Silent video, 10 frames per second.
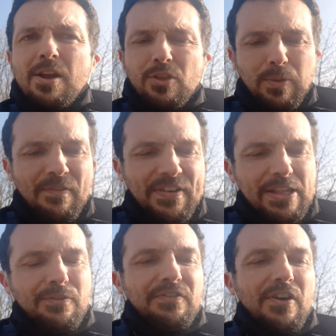
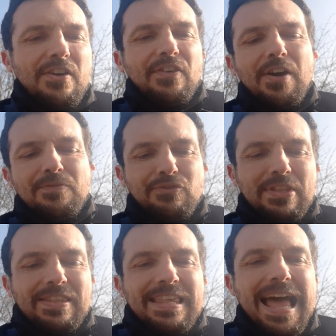
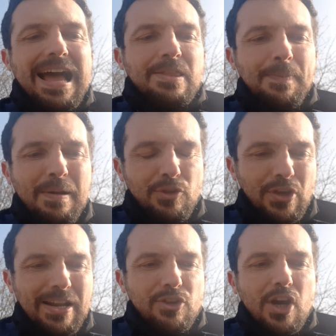12,500 there. The bonus
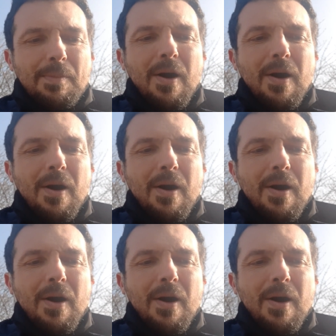challenge, come